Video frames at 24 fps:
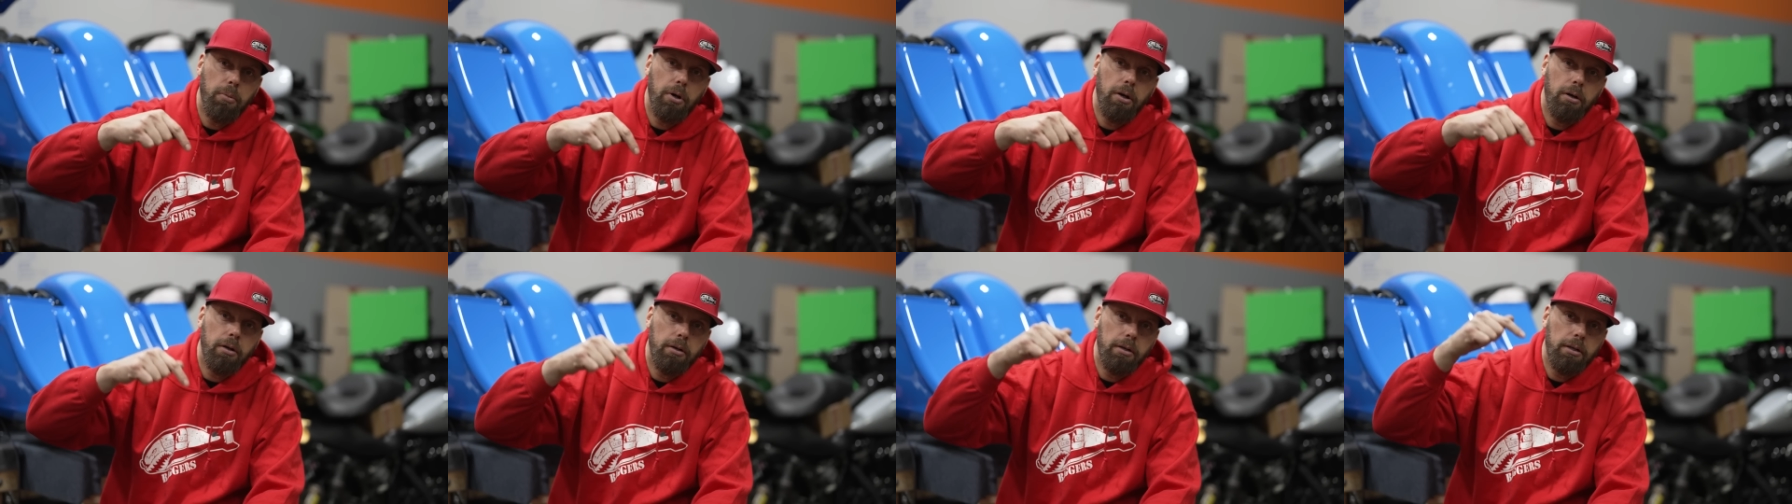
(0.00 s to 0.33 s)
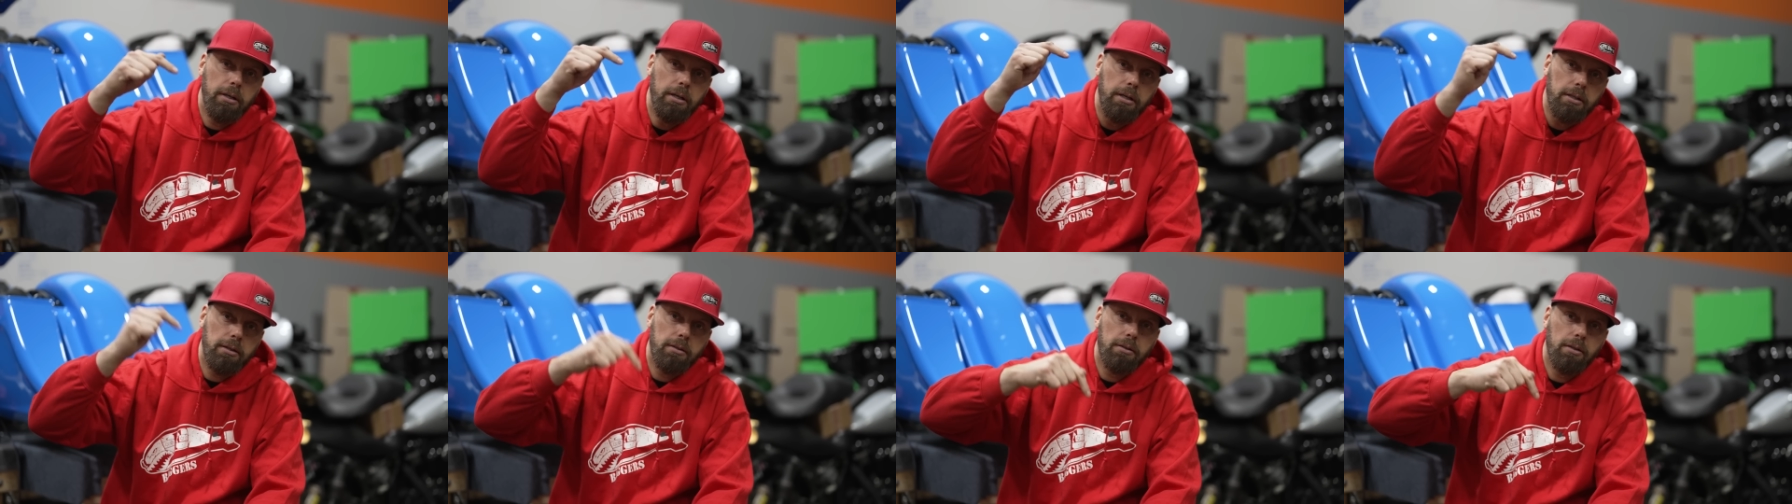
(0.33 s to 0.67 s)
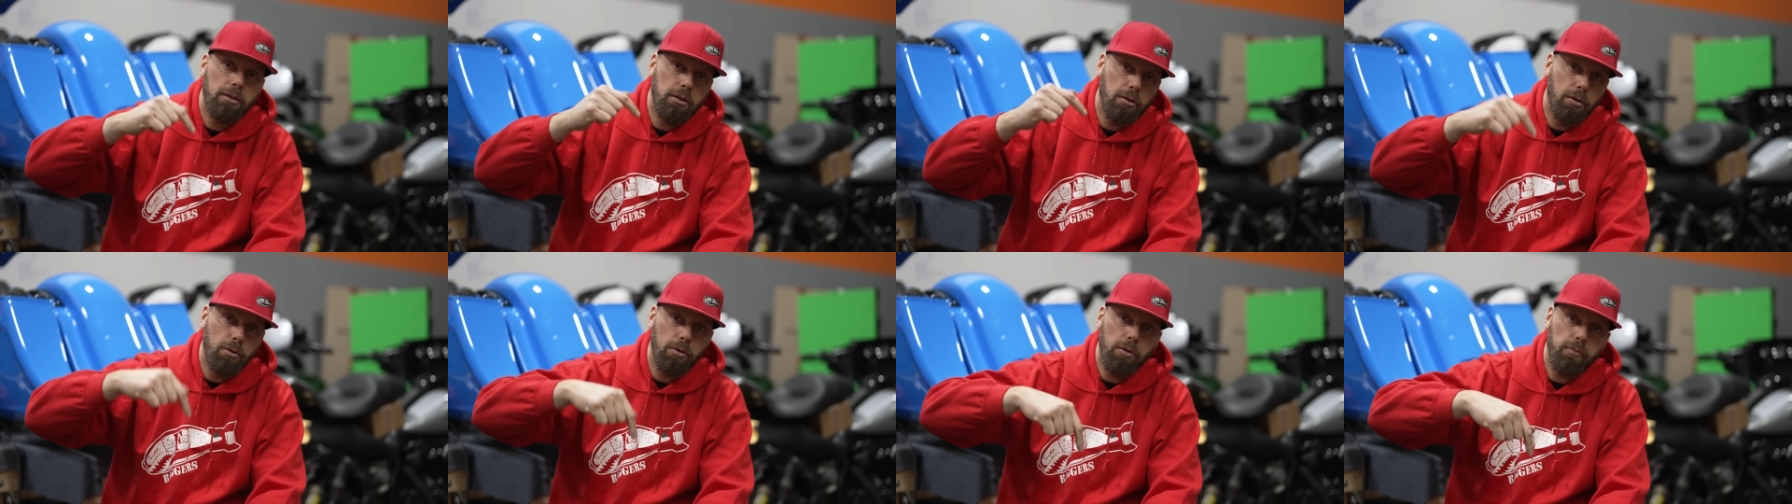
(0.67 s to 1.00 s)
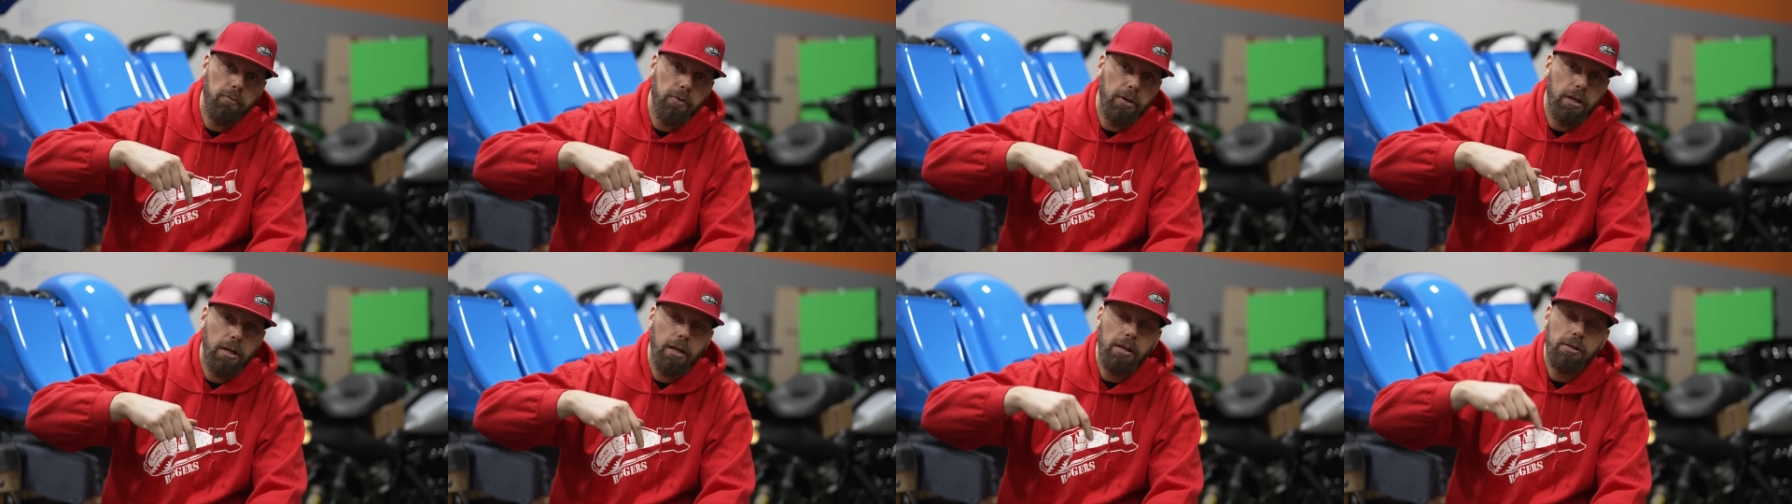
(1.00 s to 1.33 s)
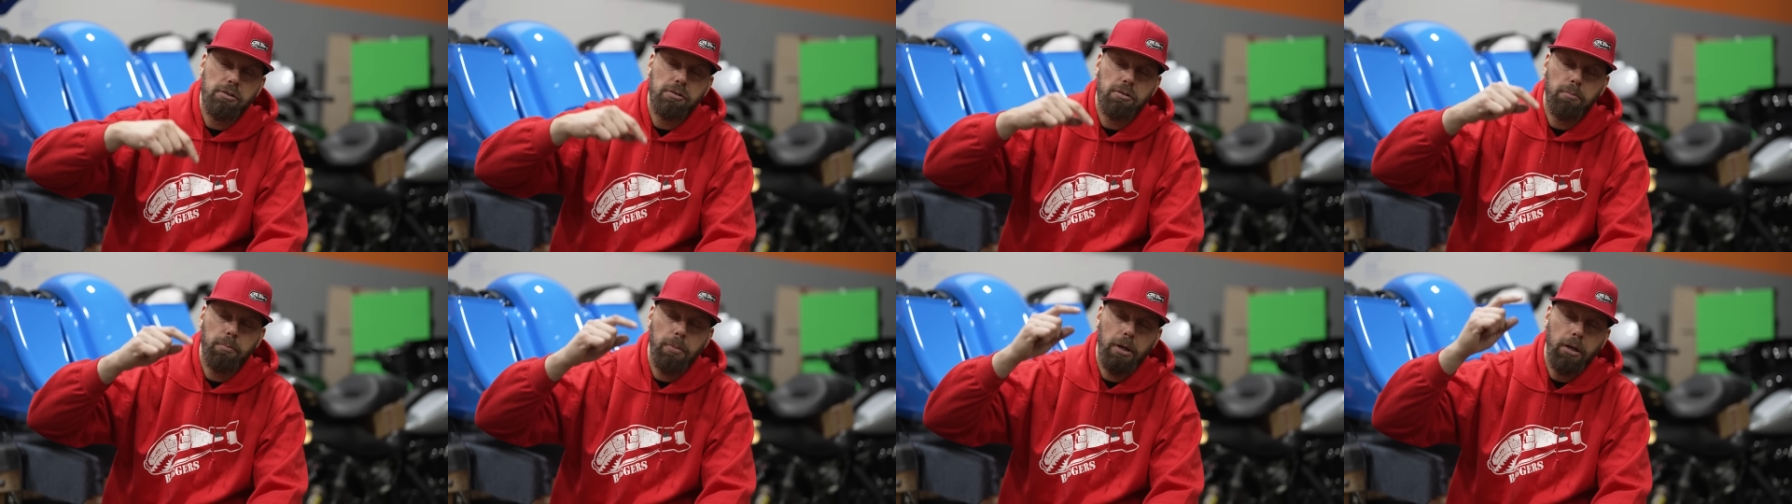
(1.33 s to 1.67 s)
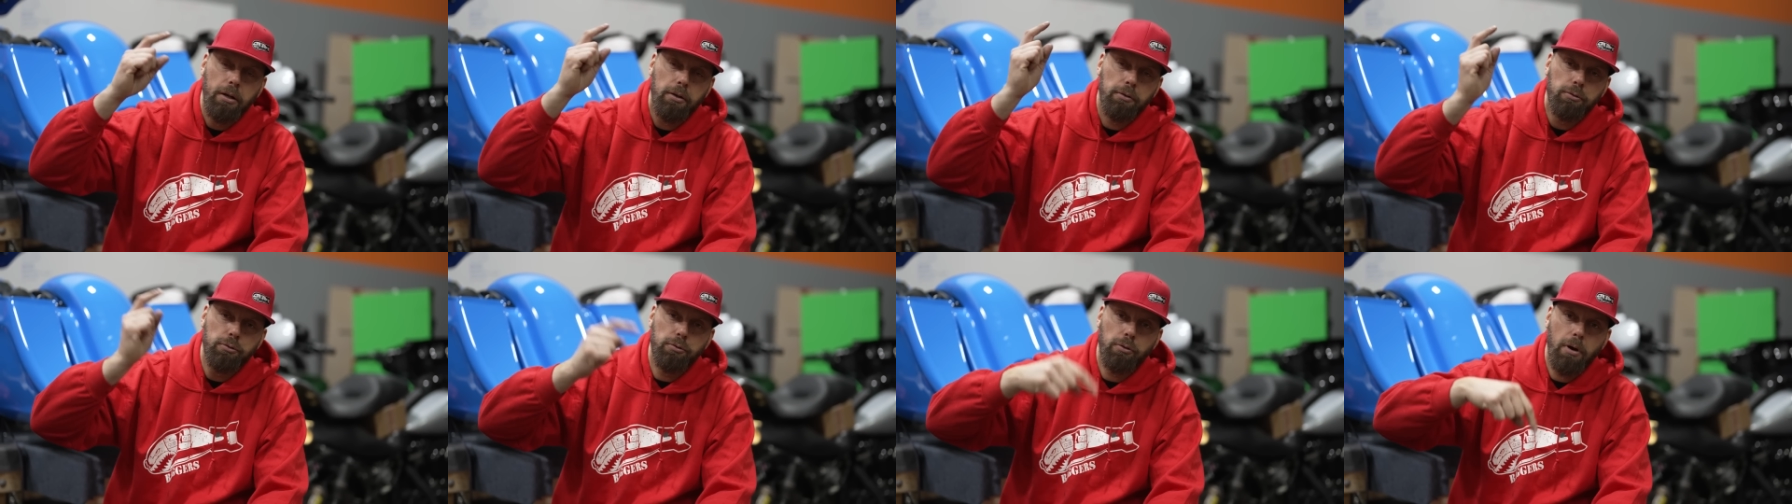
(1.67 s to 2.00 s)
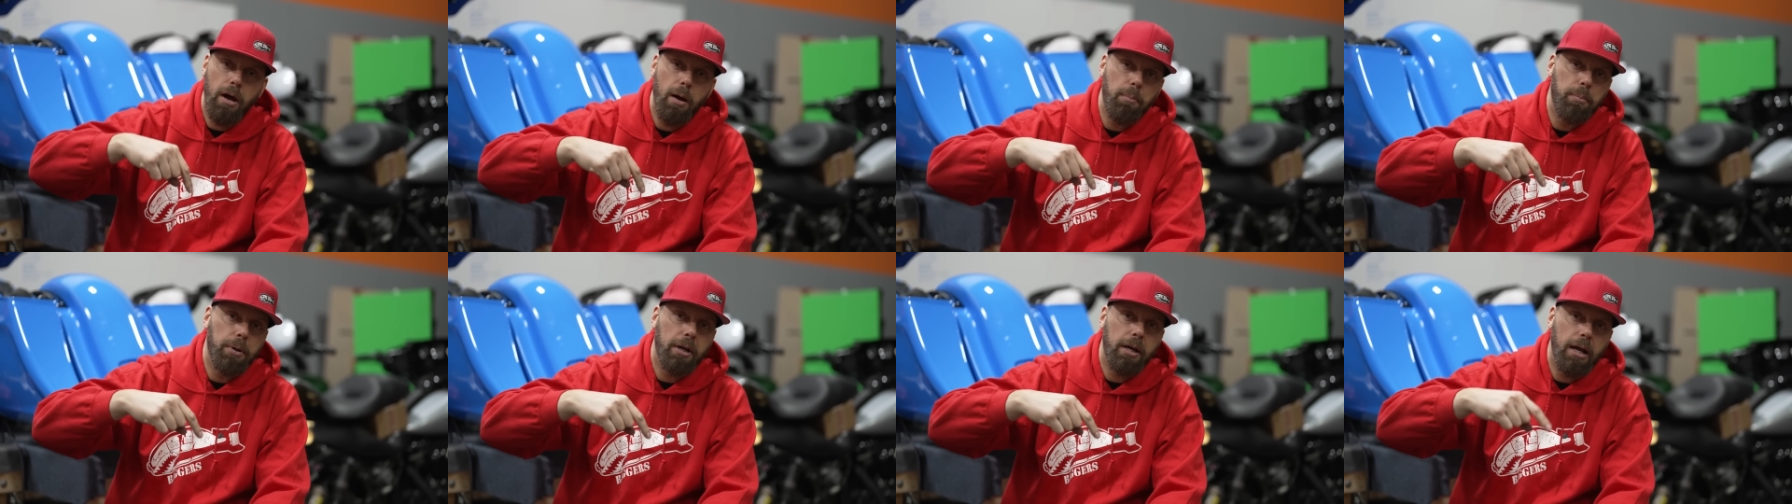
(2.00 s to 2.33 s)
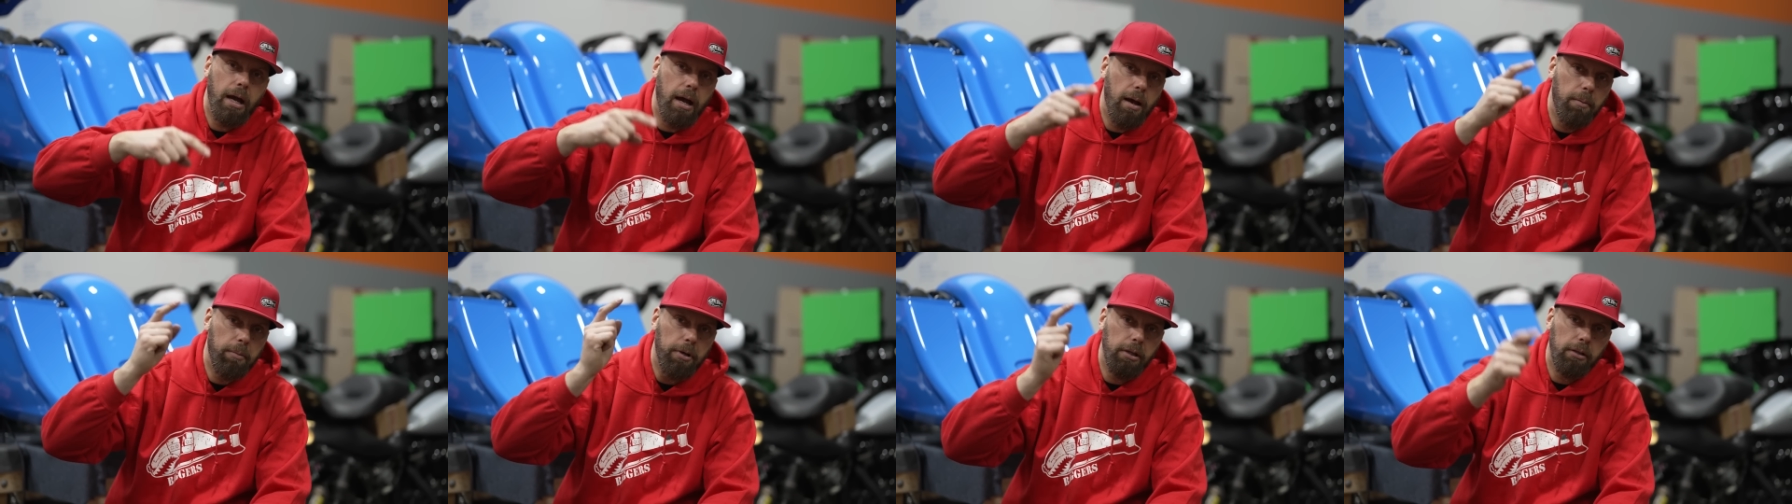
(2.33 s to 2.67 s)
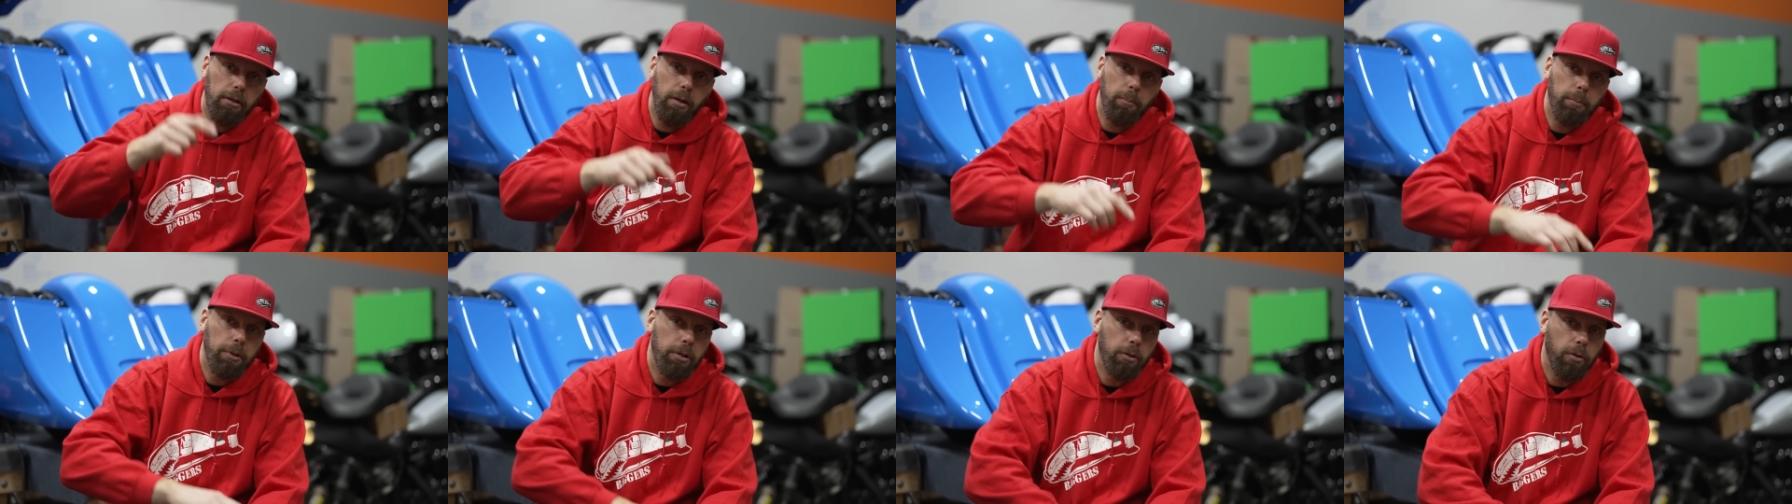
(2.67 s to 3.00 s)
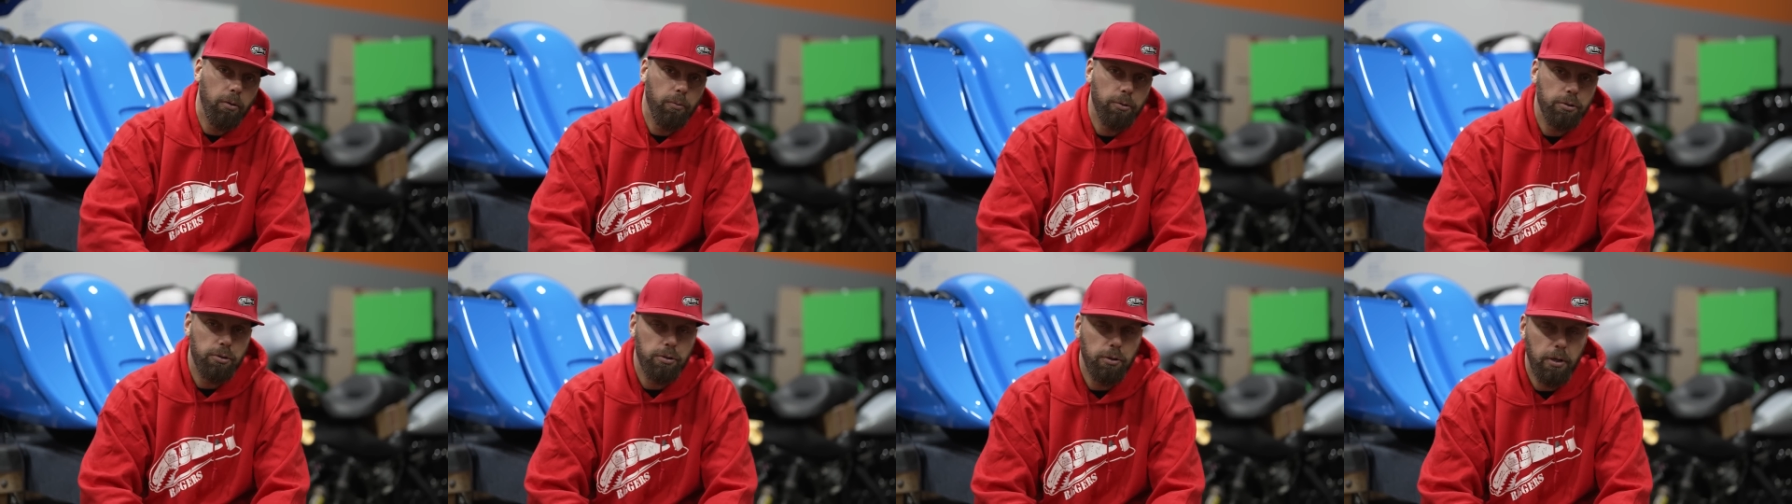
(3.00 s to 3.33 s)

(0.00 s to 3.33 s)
button, hit the notification bell, drop a comment, let me know what